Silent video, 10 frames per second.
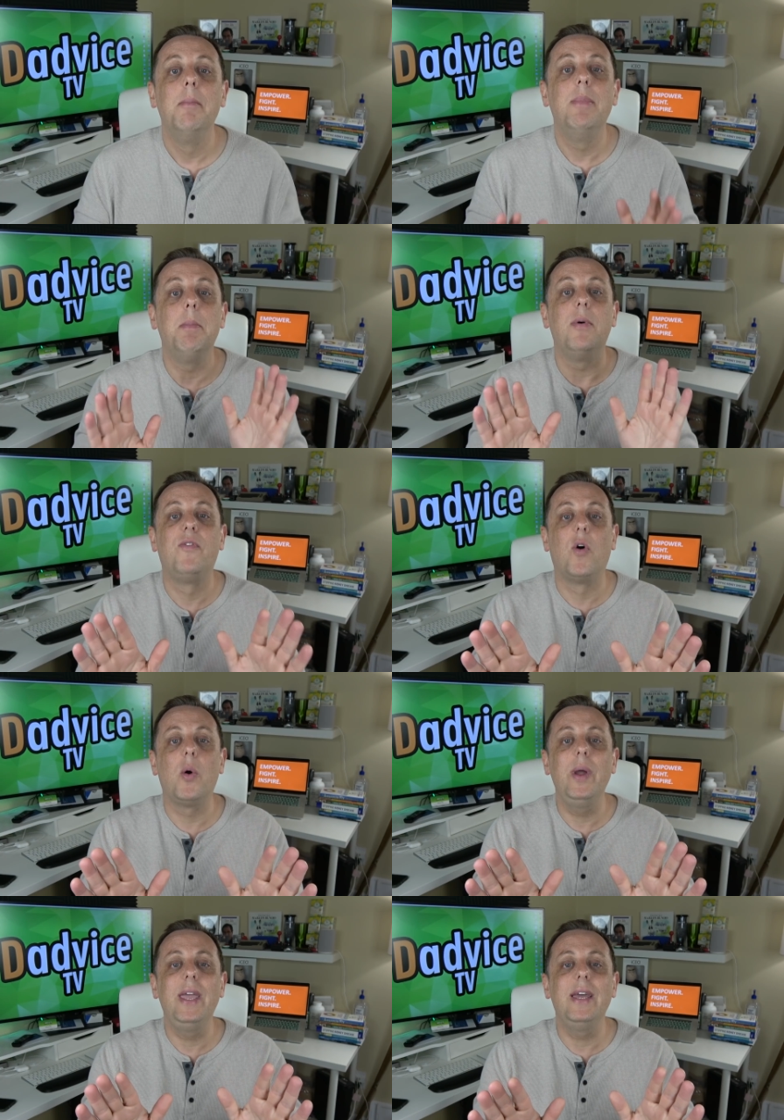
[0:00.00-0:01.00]
But
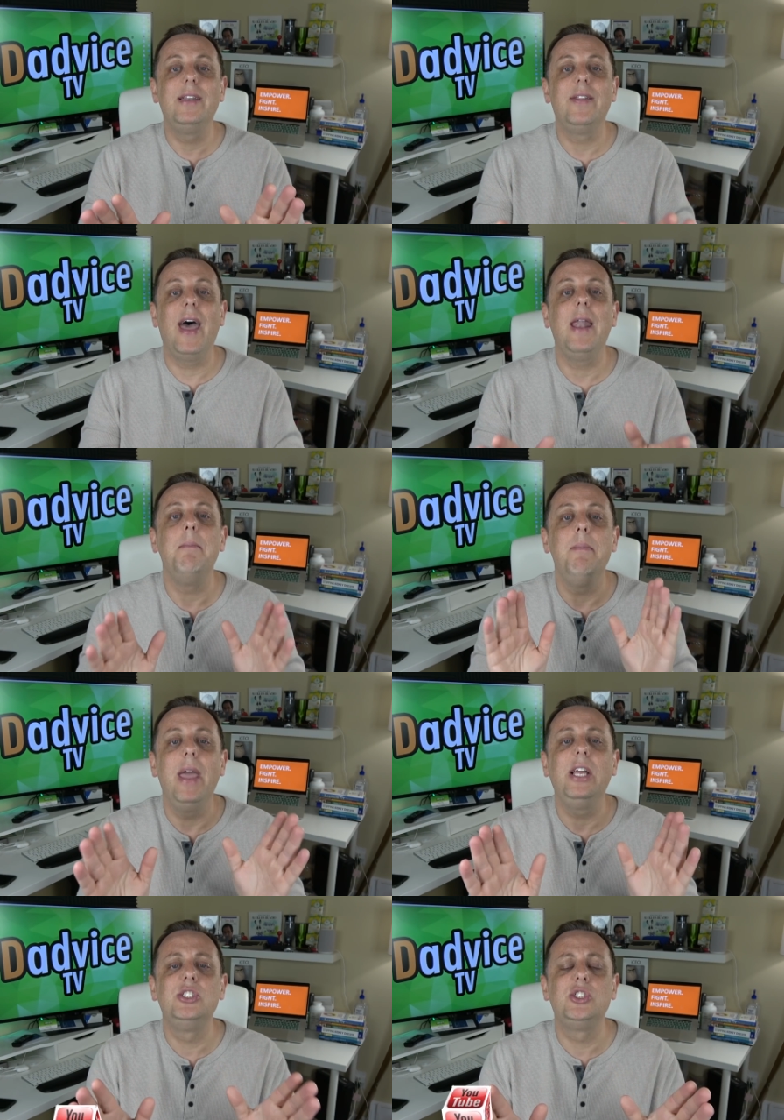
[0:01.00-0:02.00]
before we get to that,
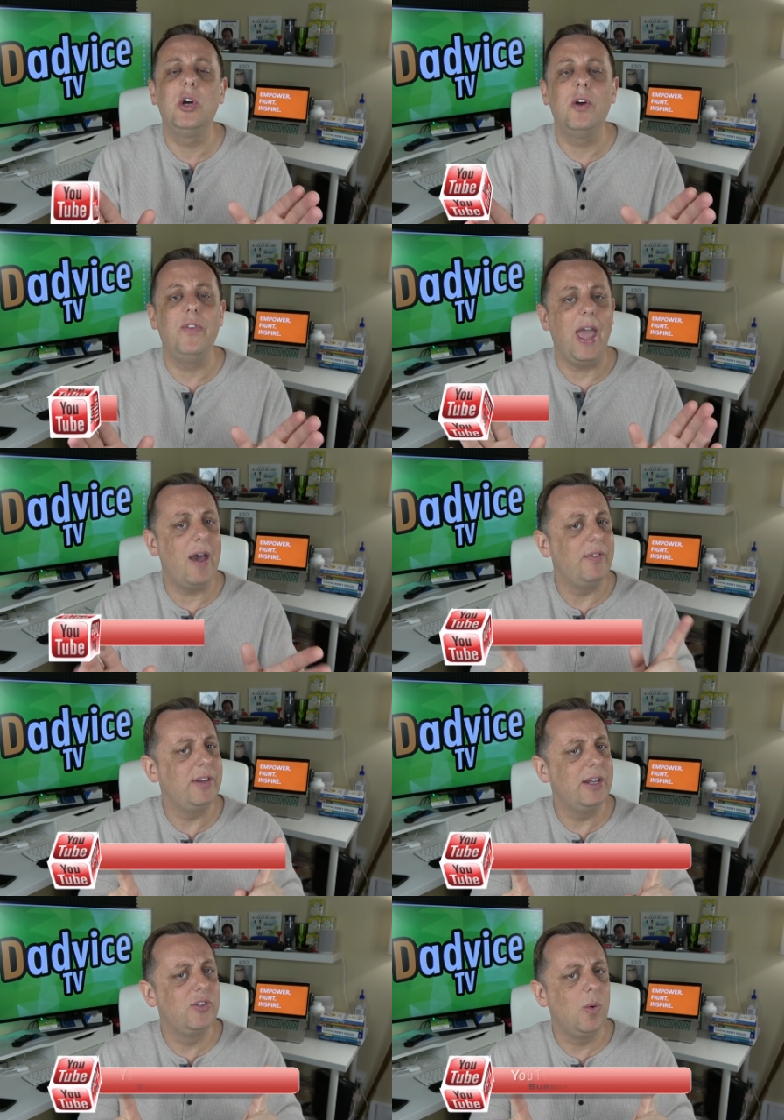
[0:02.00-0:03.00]
make sure if you haven't
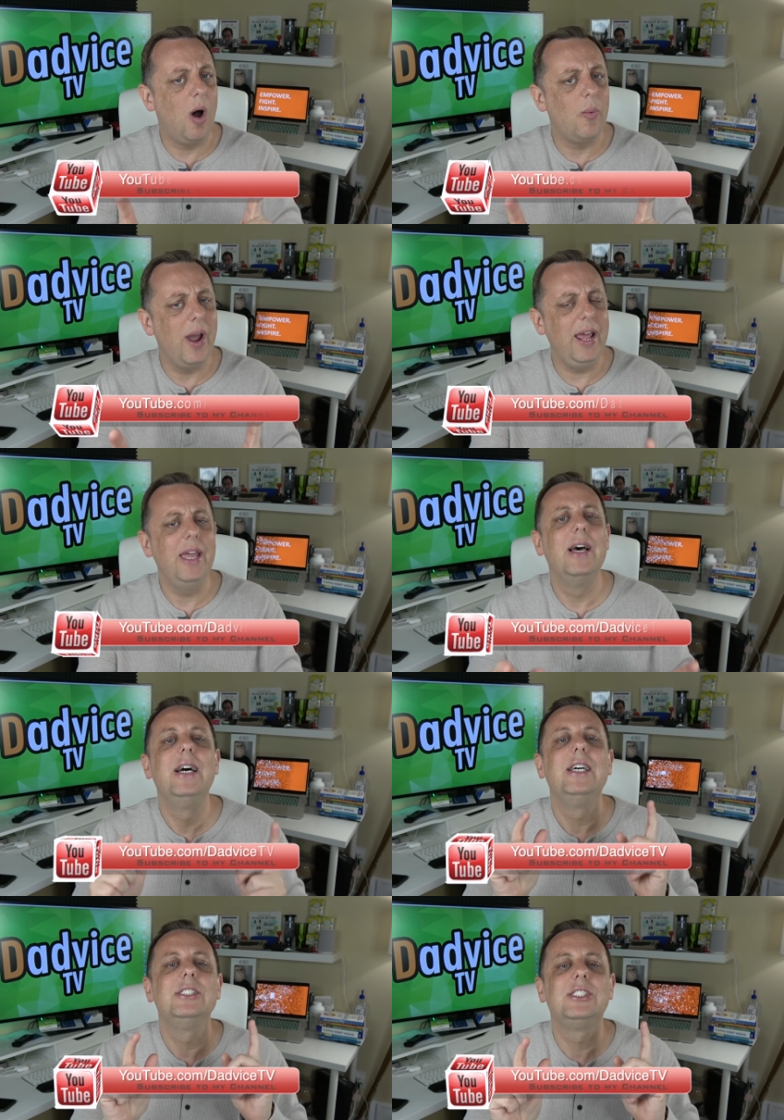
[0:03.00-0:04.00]
done so already,
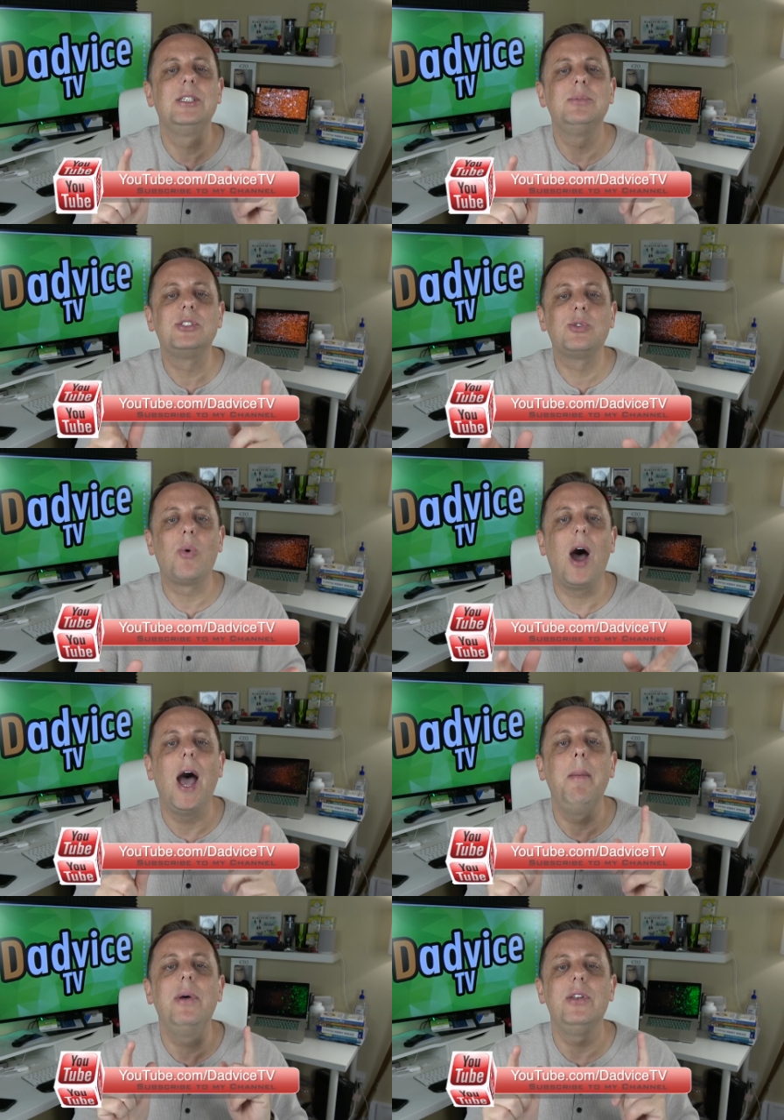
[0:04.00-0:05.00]

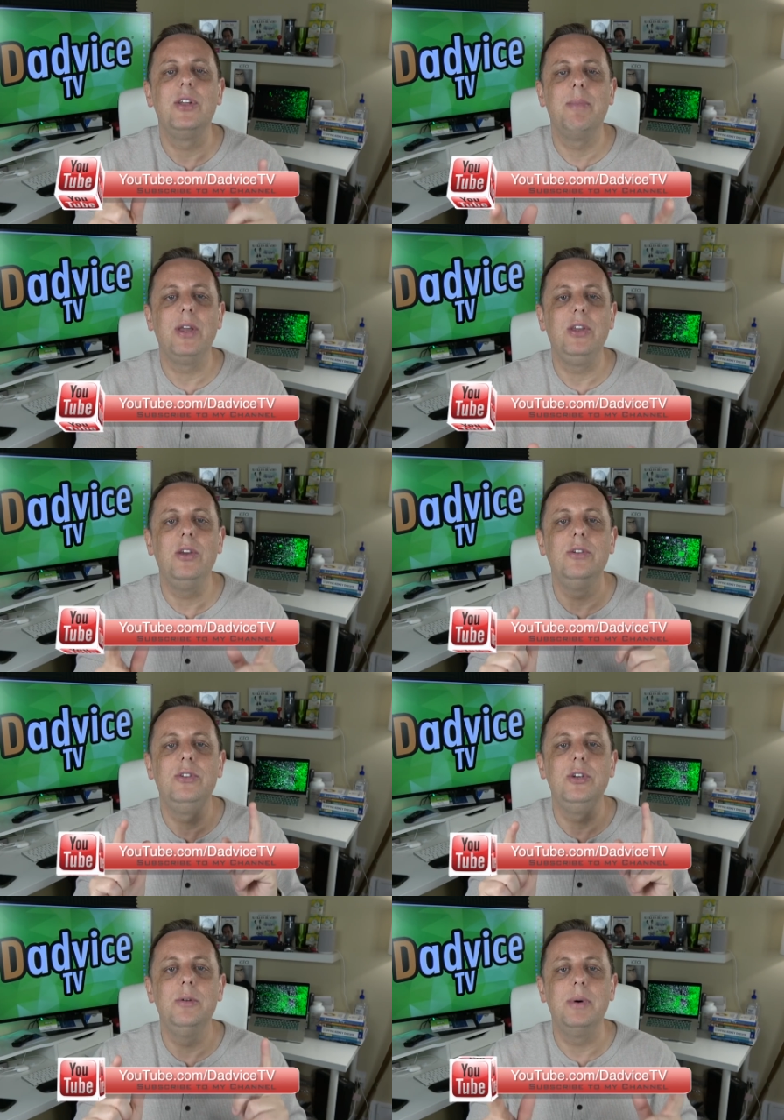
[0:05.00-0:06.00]
subscribe to my
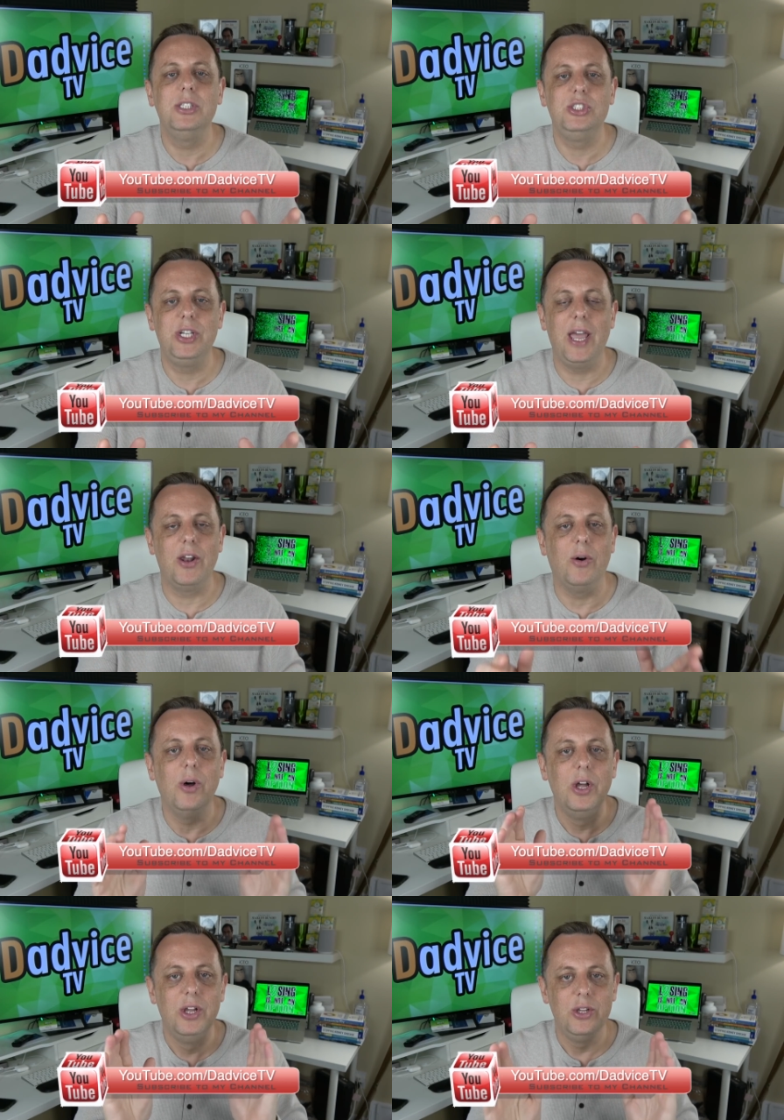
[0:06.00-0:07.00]
YouTube
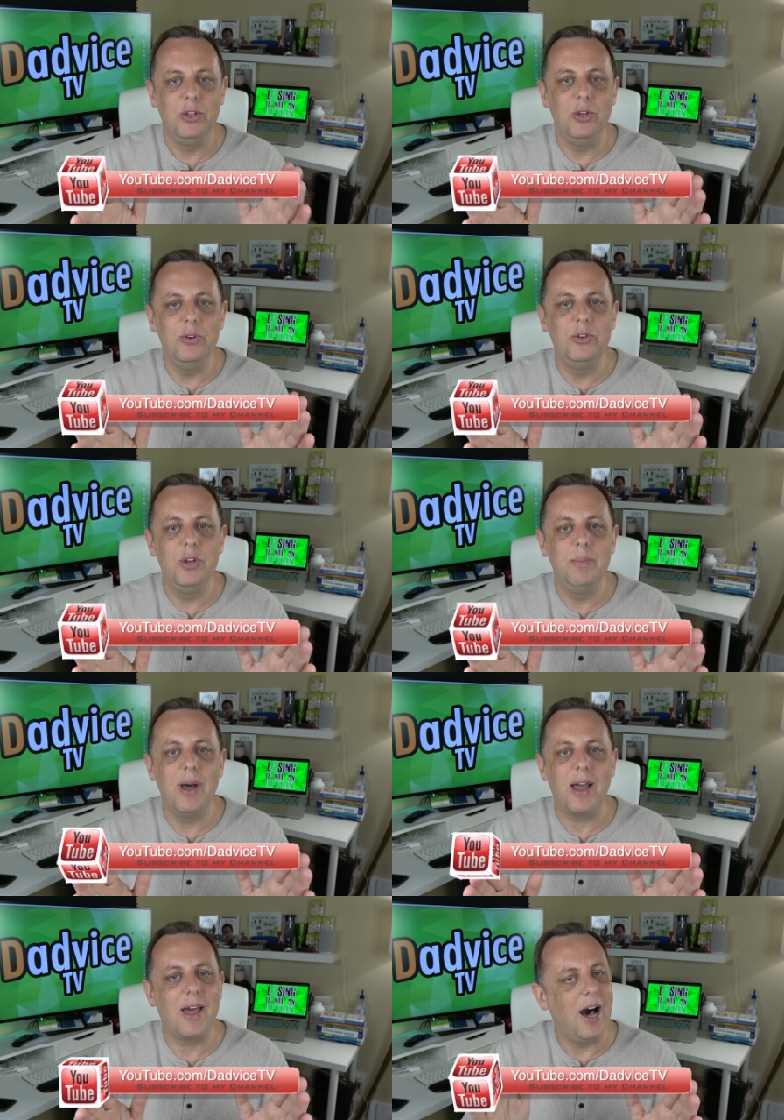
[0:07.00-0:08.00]
channel,
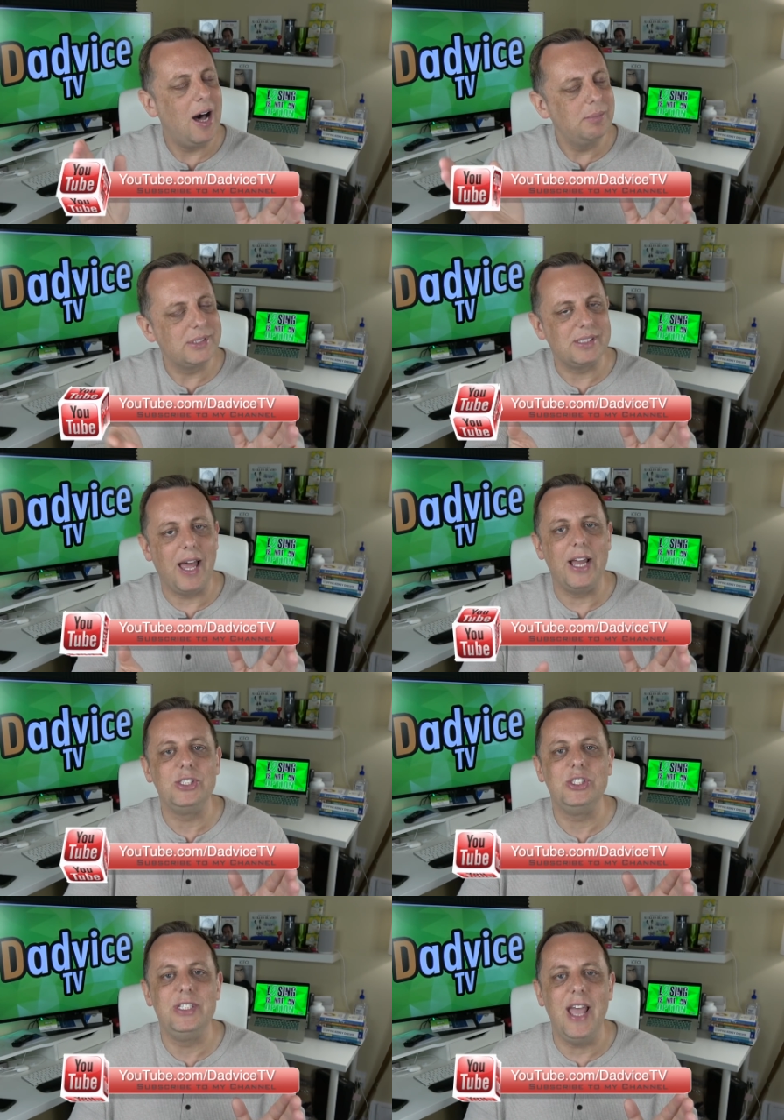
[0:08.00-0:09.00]
youtube.com
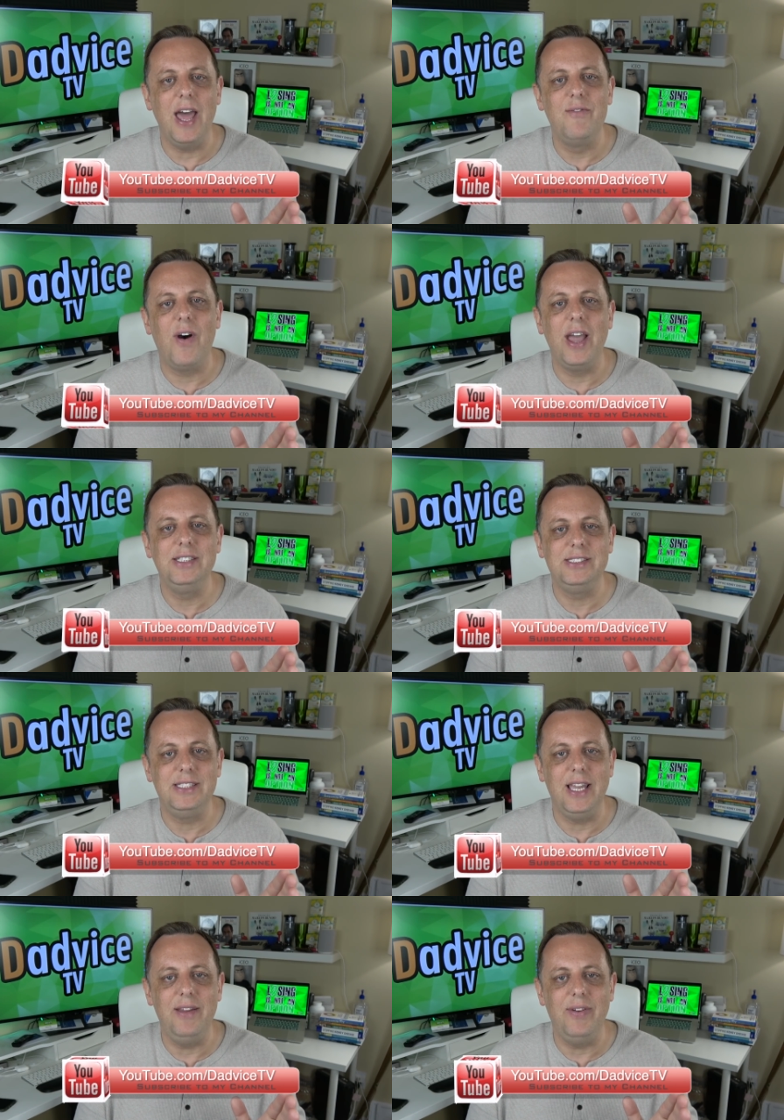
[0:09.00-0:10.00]
slash
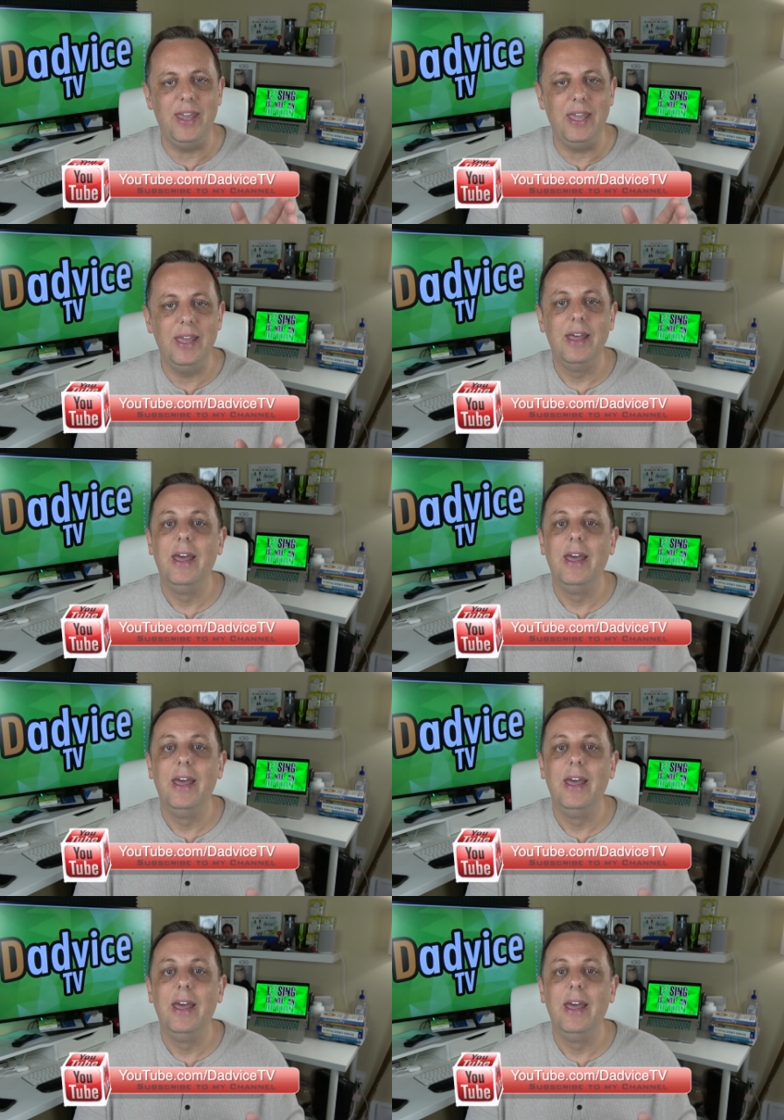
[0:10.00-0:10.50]
TV.